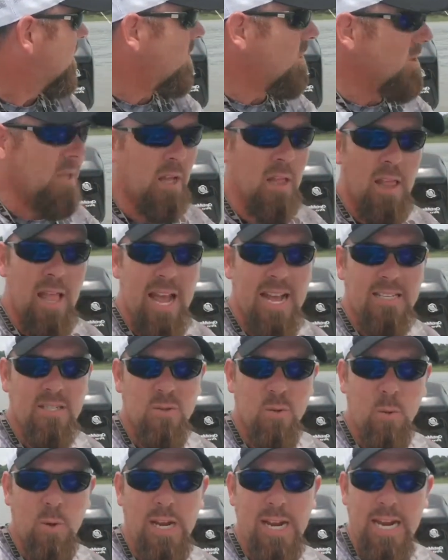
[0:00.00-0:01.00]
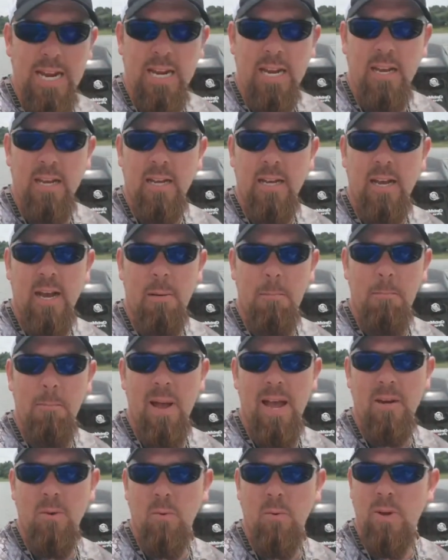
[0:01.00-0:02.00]
the last week, I'm
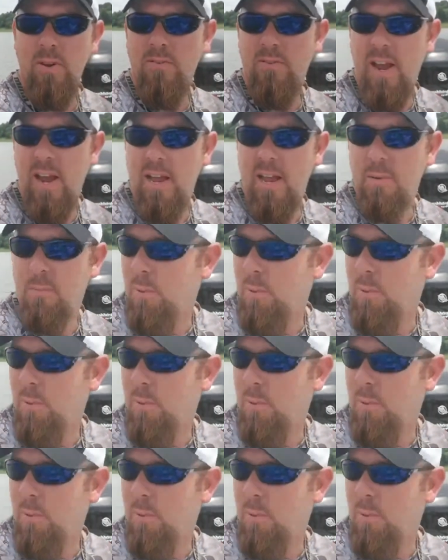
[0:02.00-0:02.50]
betting we've gotten